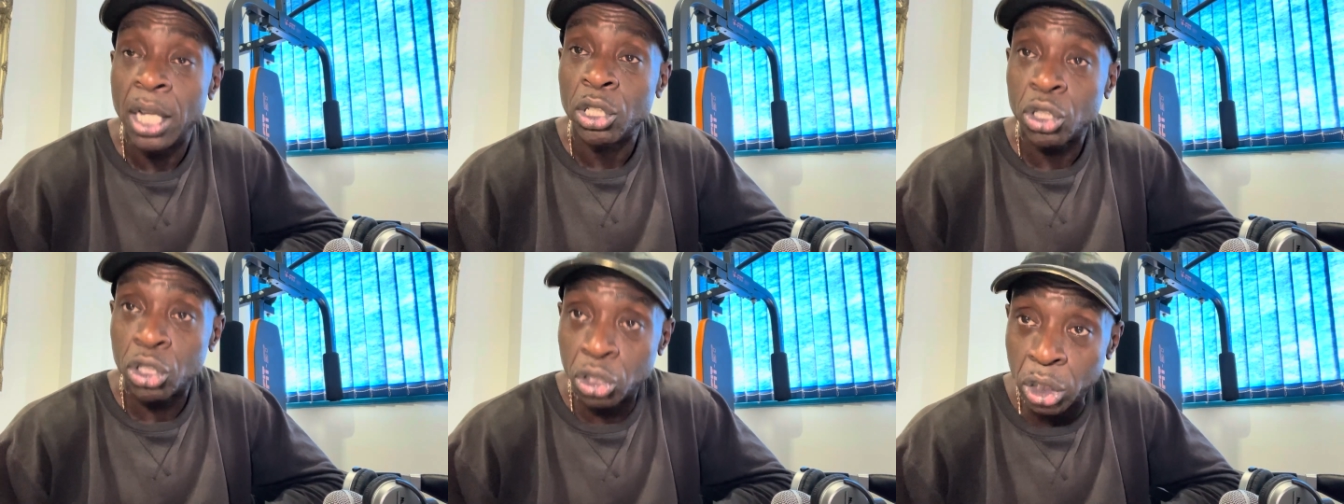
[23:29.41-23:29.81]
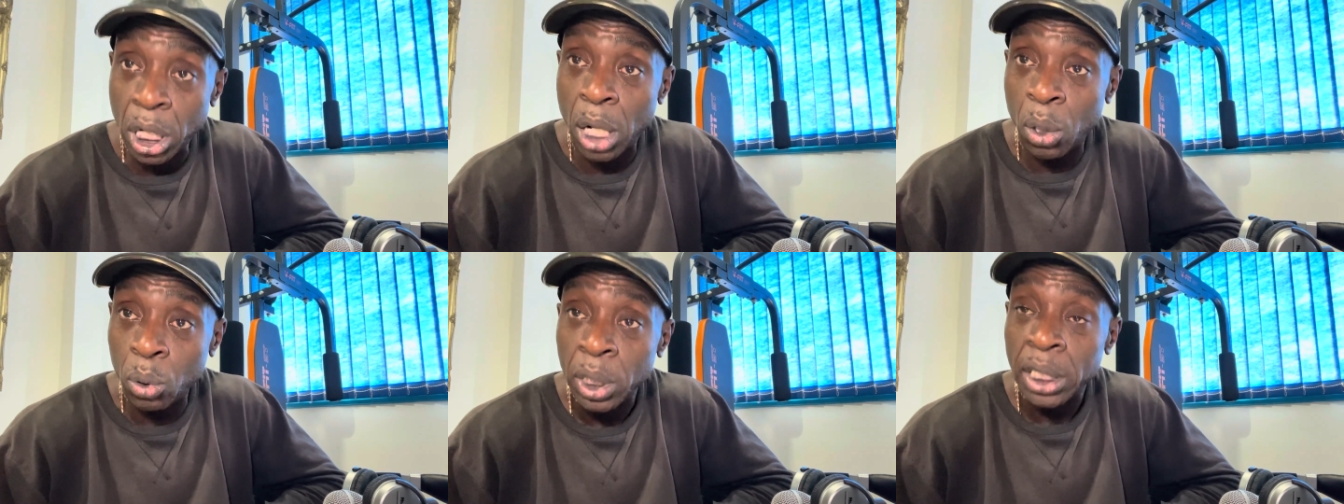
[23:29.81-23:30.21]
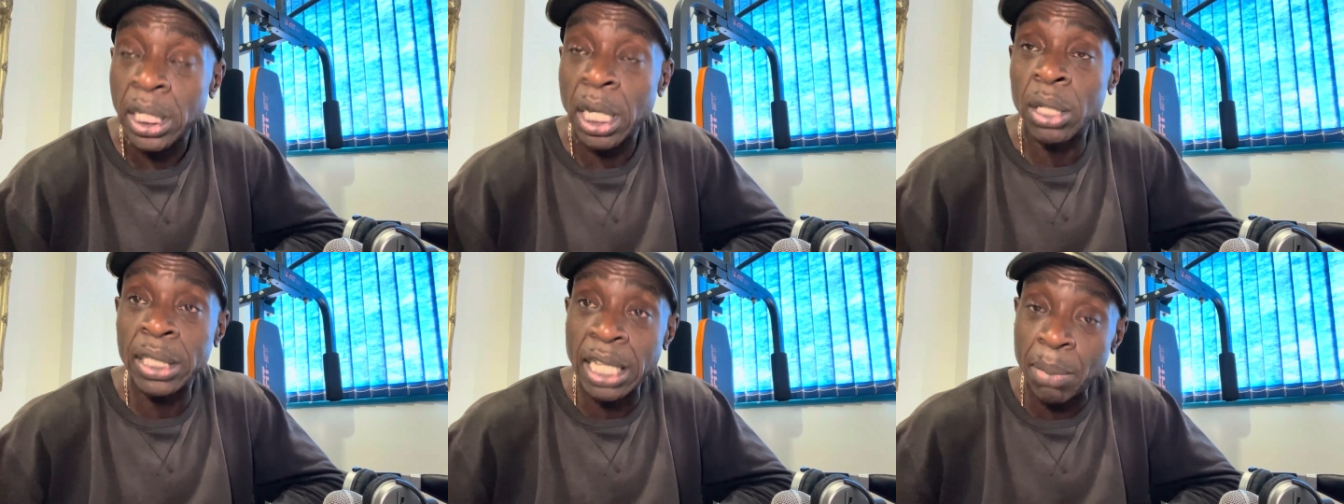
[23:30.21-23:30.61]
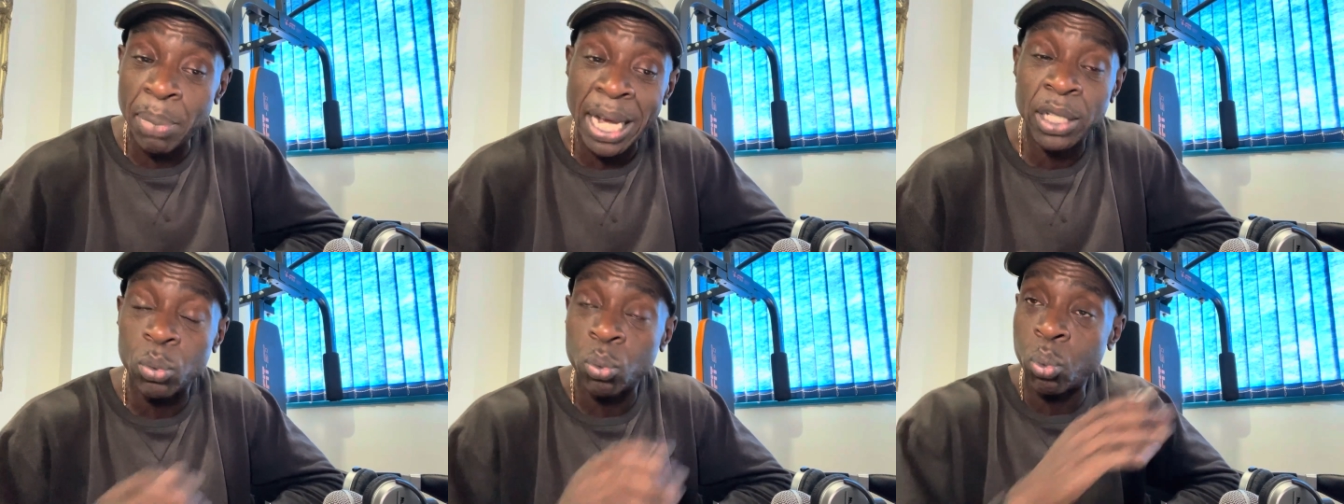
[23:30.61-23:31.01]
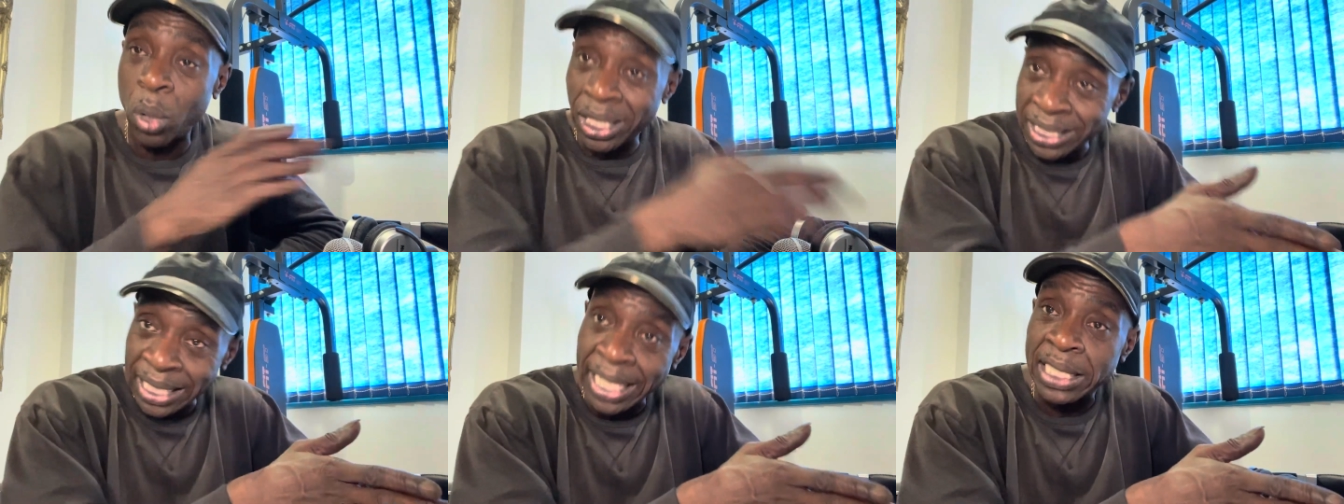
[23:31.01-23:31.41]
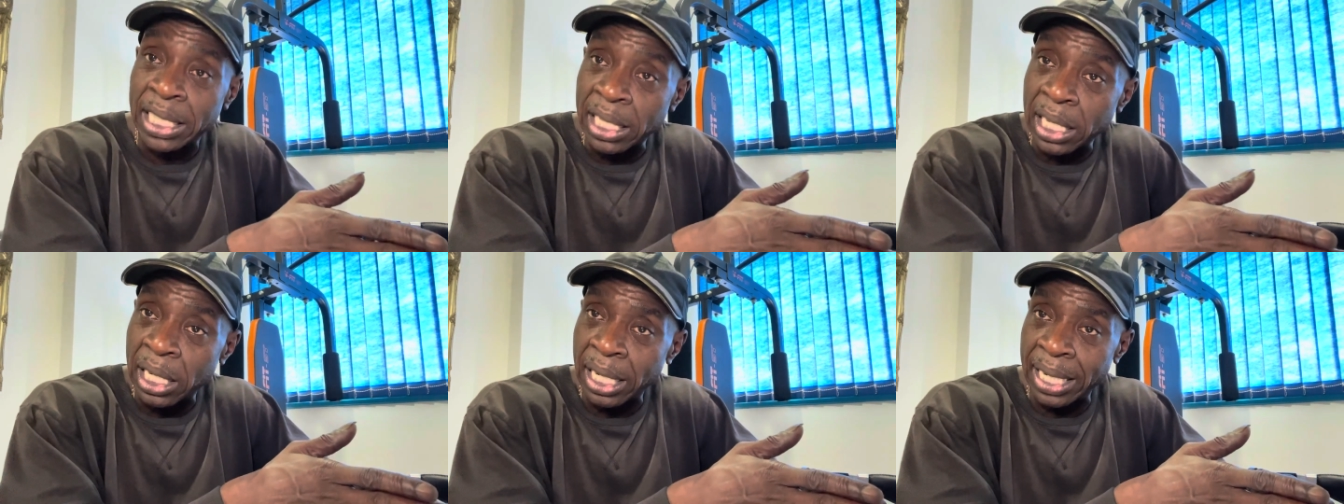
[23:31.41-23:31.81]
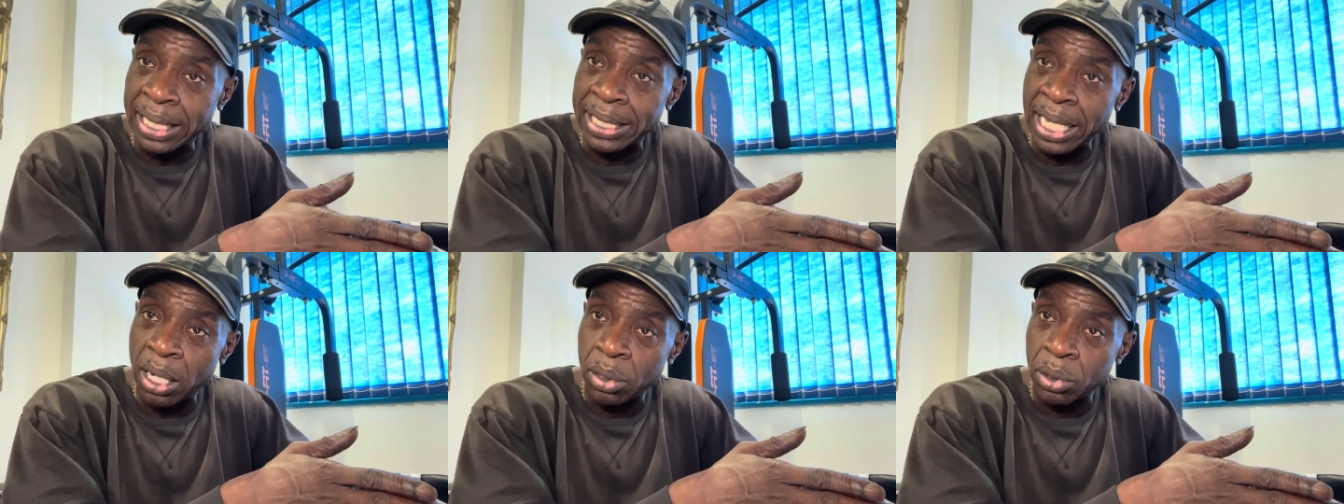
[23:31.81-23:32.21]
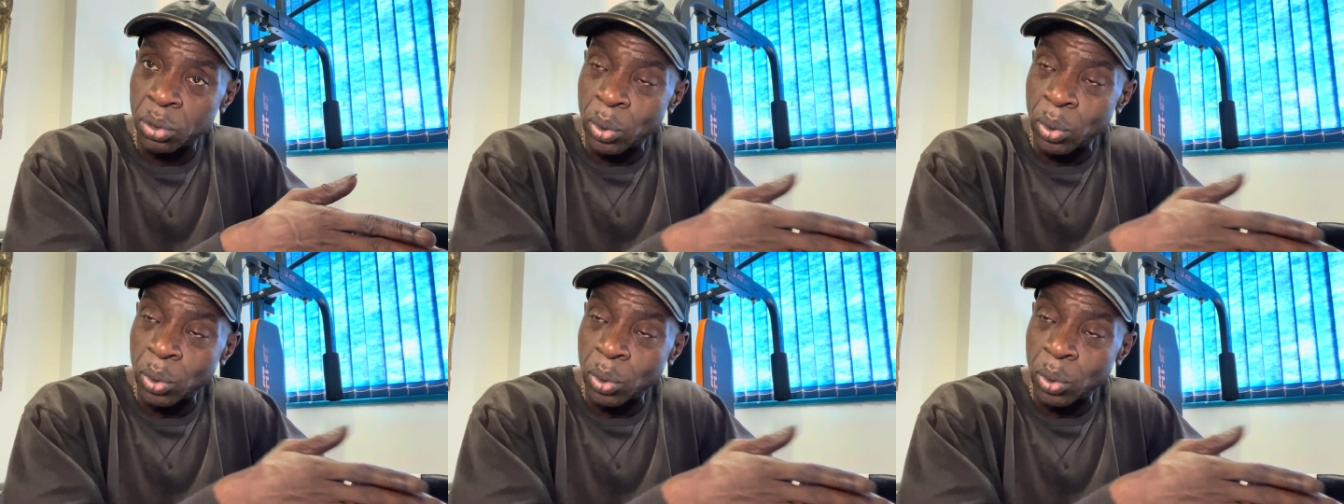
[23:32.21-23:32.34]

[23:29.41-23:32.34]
So they only get paid once they get to the client's house.